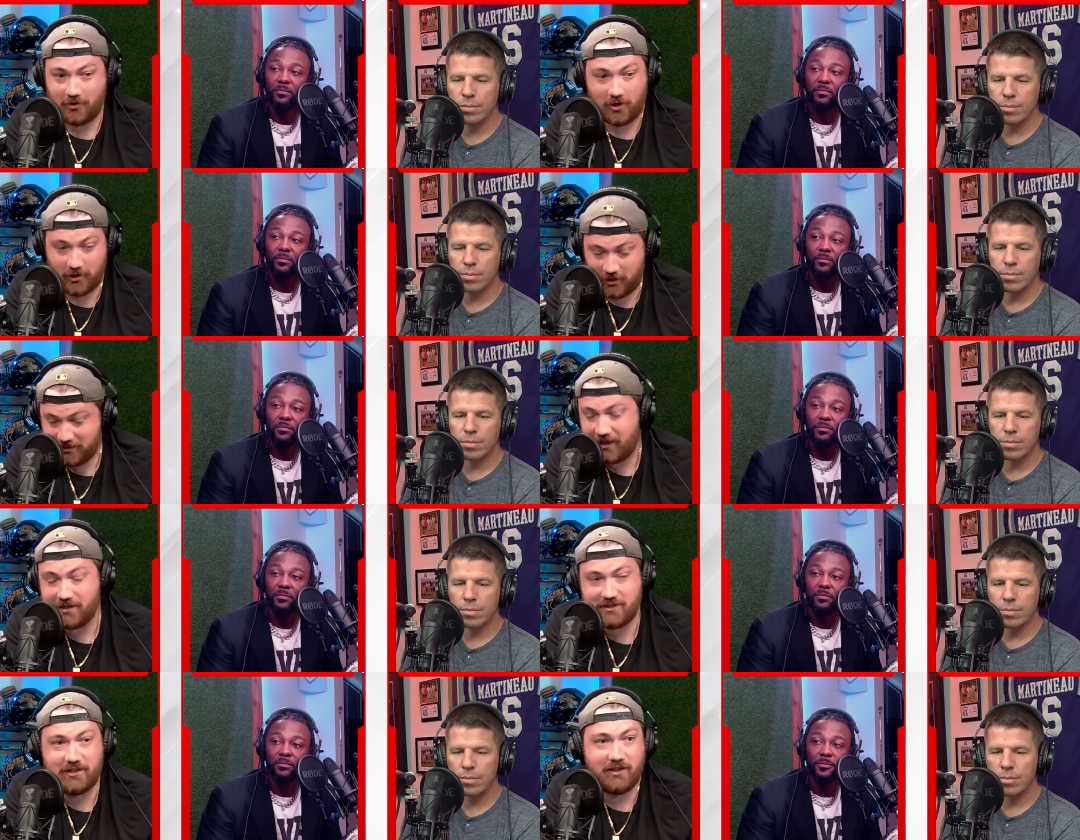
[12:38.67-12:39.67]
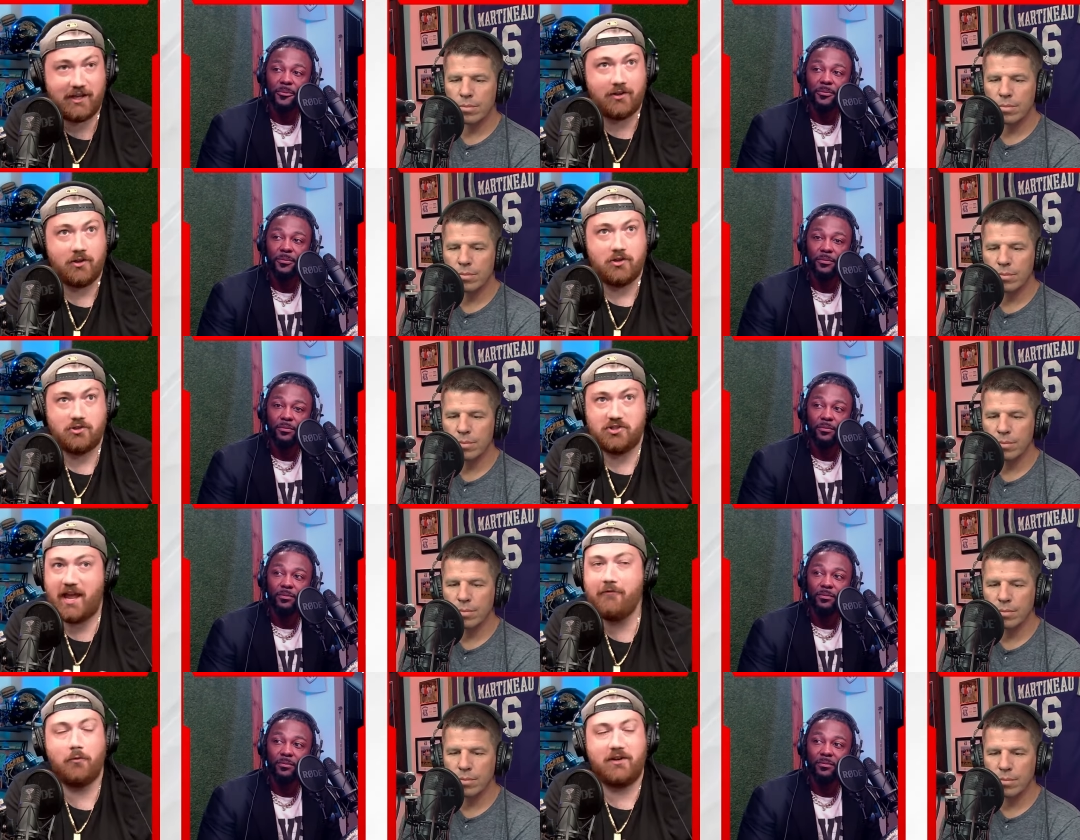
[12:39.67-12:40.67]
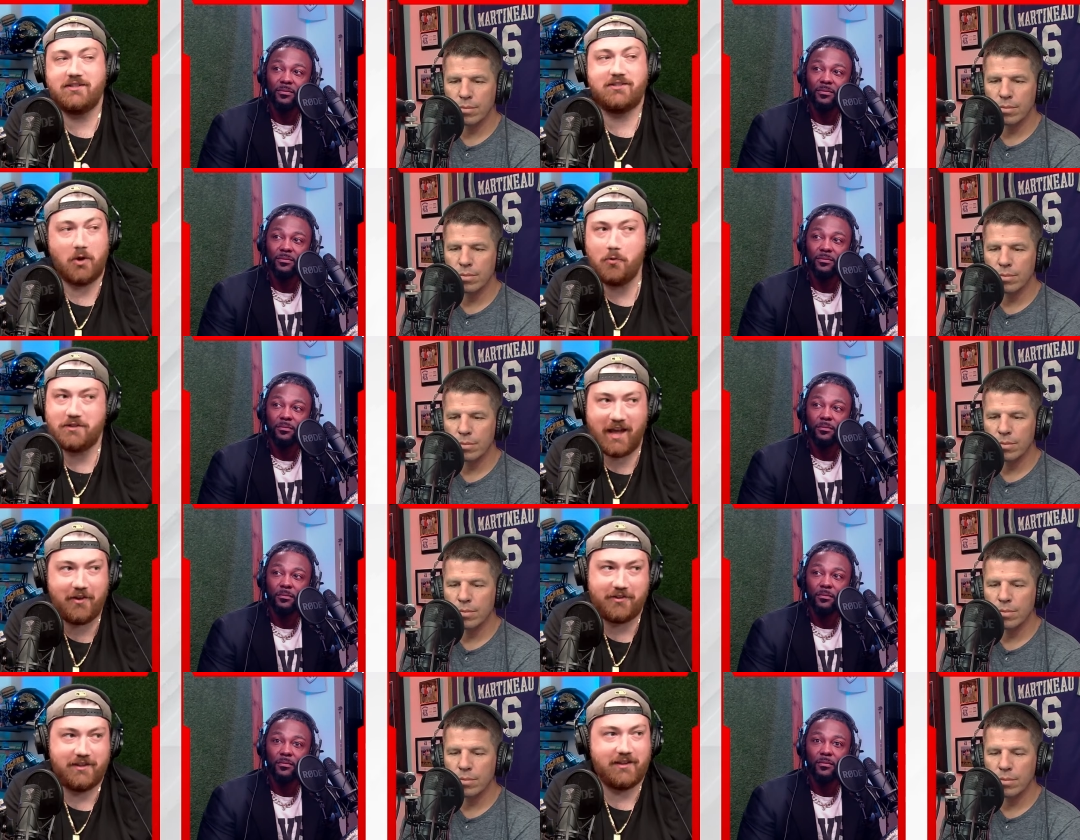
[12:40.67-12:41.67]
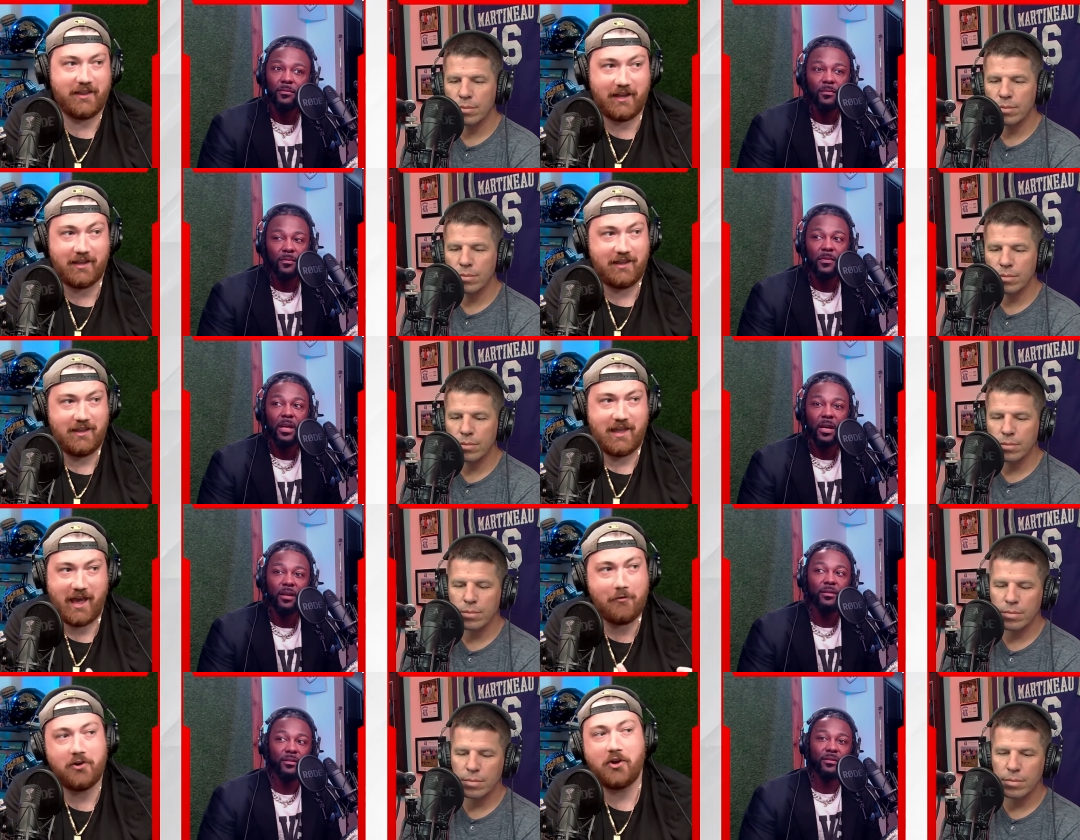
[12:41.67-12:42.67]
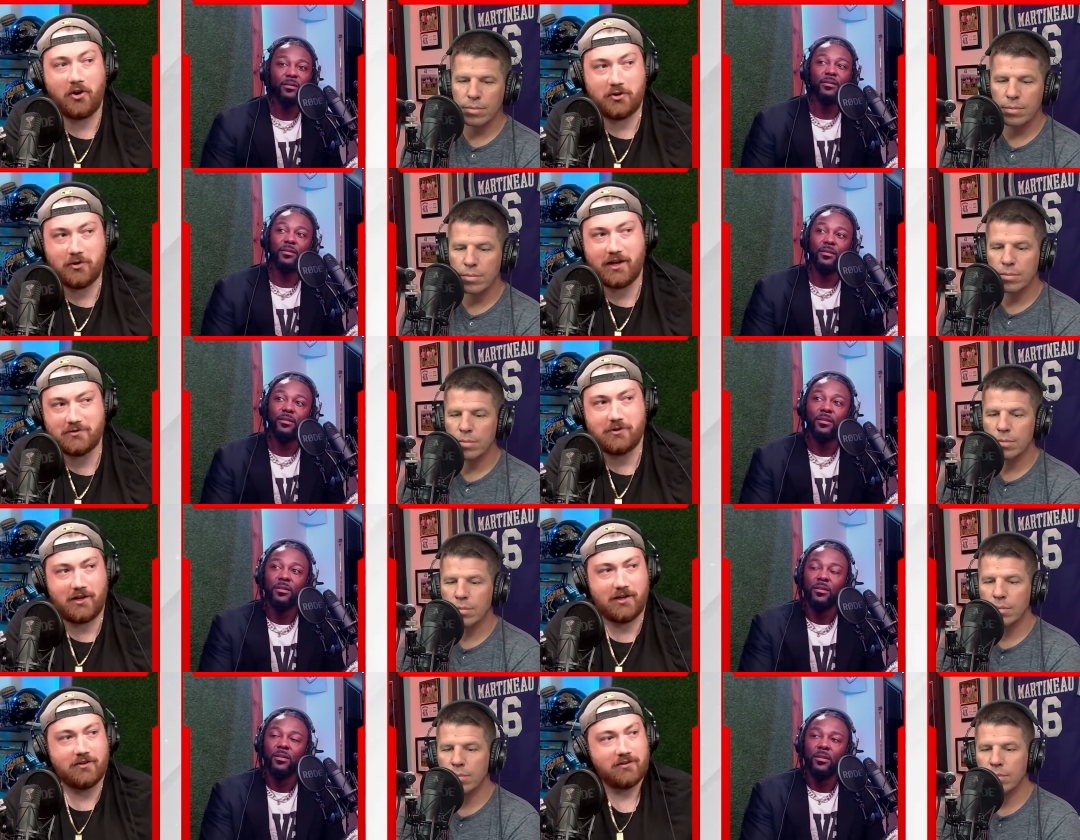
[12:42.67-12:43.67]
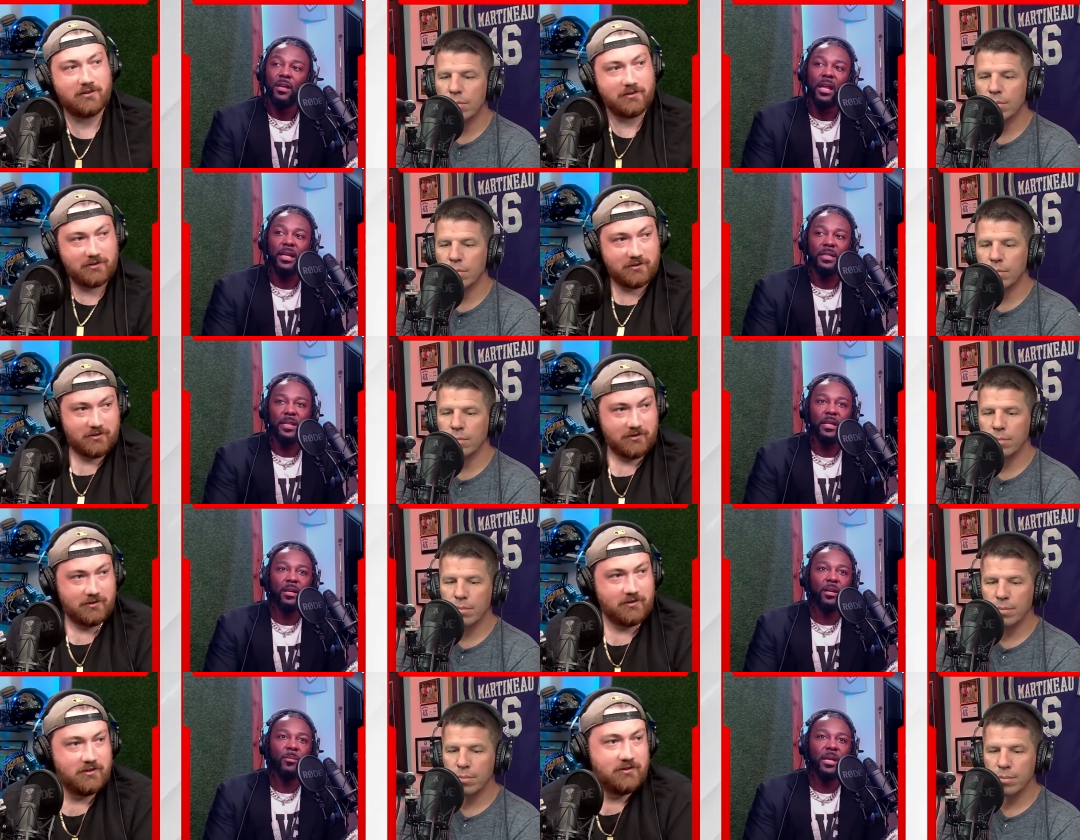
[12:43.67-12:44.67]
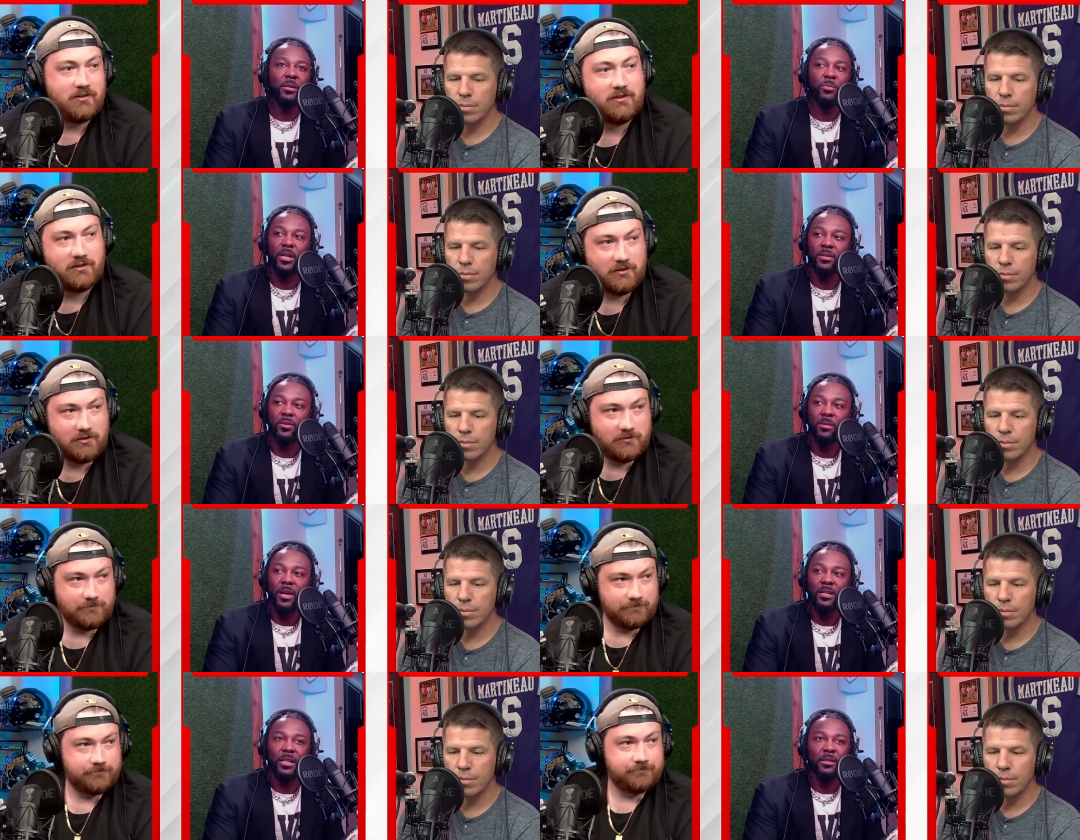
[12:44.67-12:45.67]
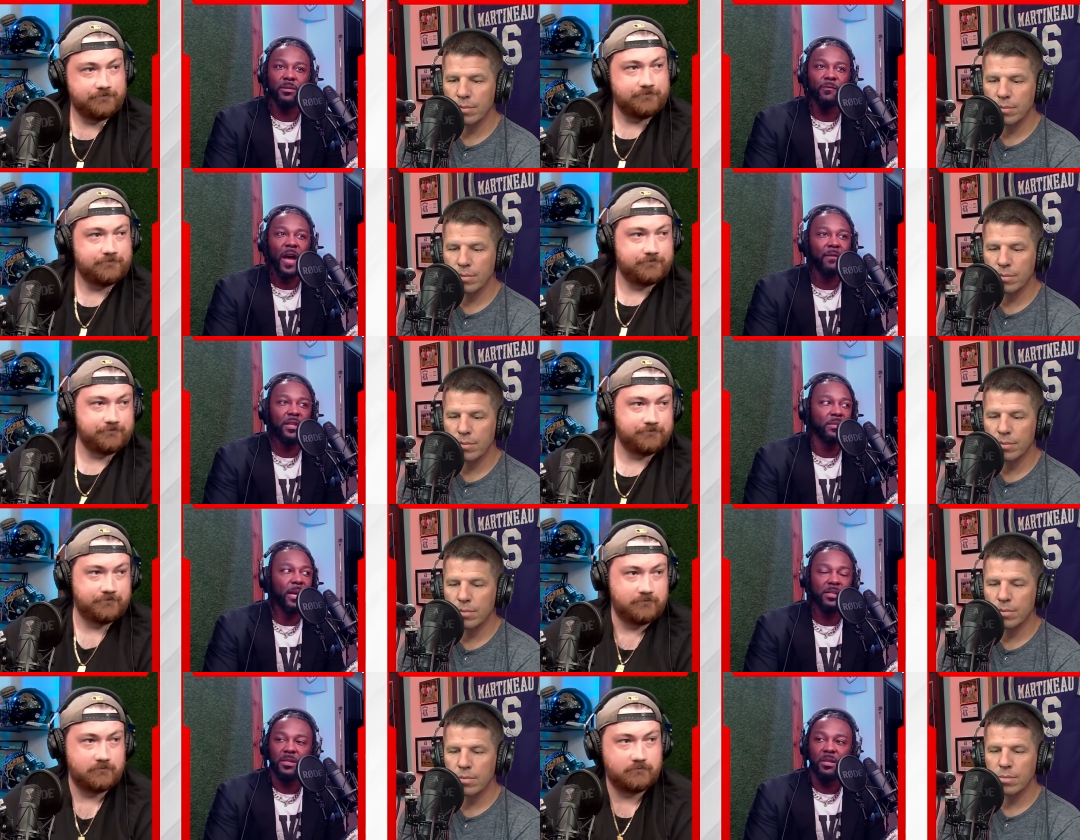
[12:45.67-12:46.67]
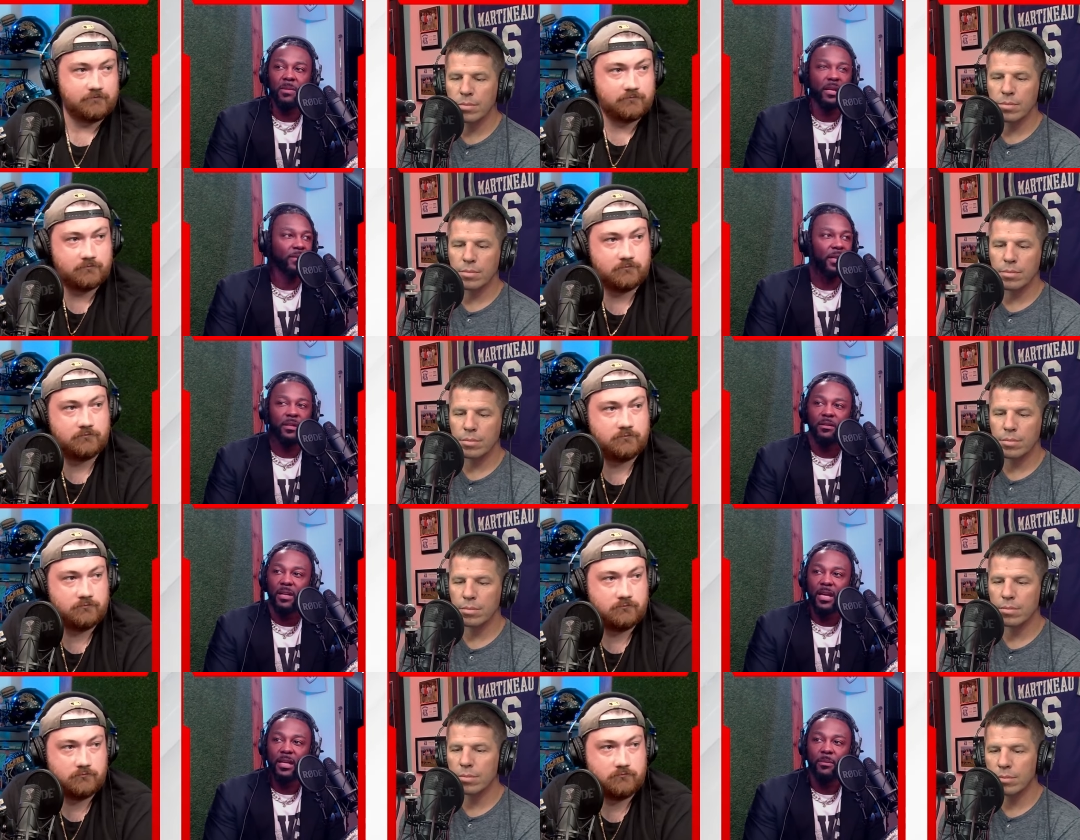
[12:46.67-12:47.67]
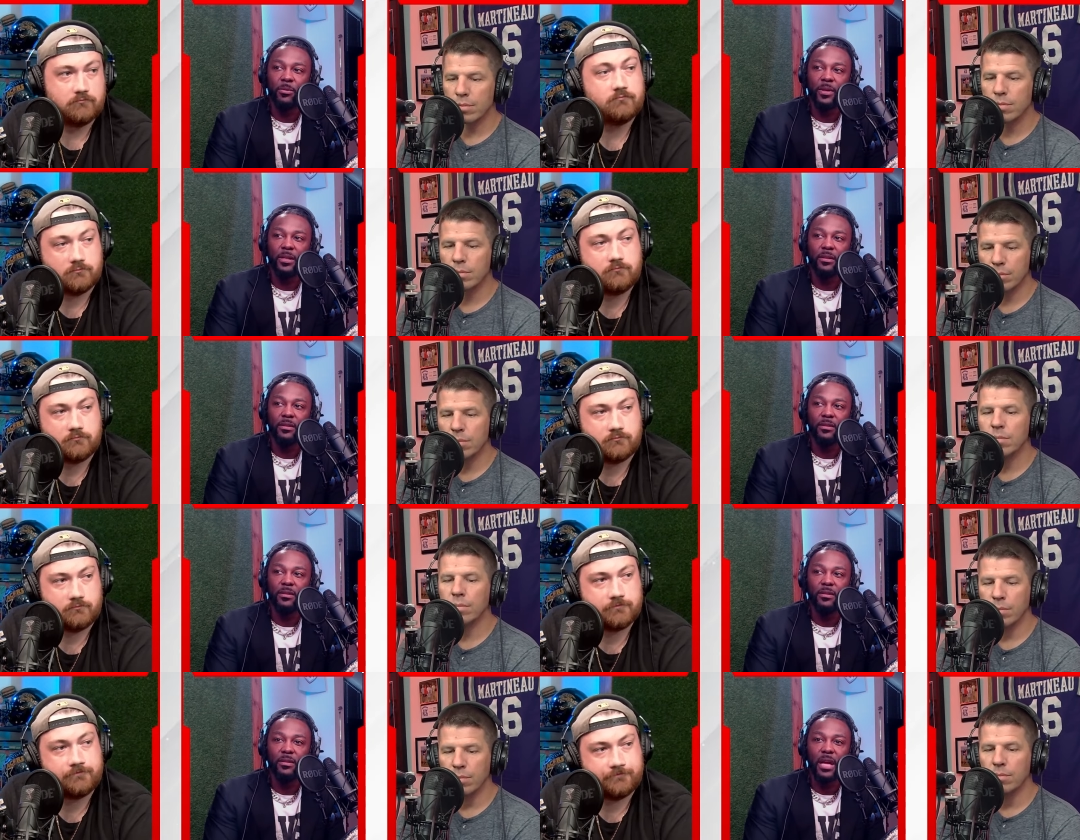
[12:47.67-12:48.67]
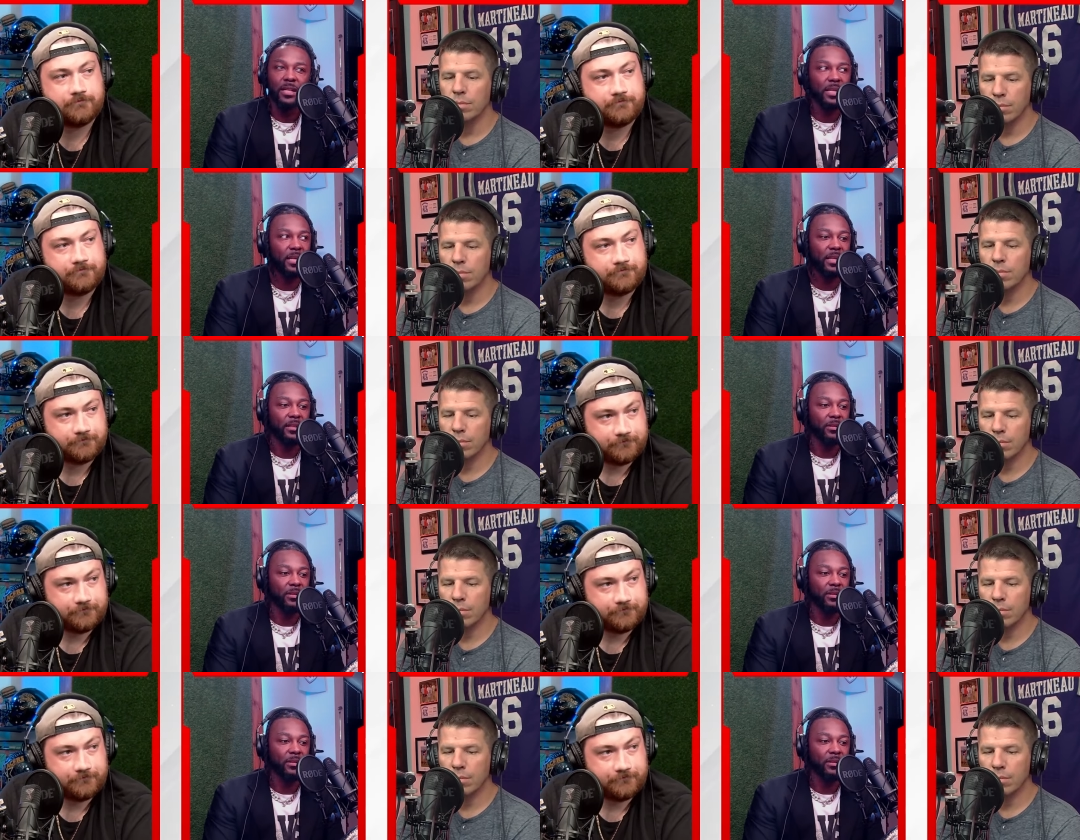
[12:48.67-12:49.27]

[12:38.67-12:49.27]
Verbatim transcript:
Speaker 1: on, on a Dynasty. Like, just everyone is so talented. Like, yeah. How good are you guys right now?
Speaker 2: Like I said, um, at the press scrum, I was like, five of these matches could have main evented at any point. Mm. I just had like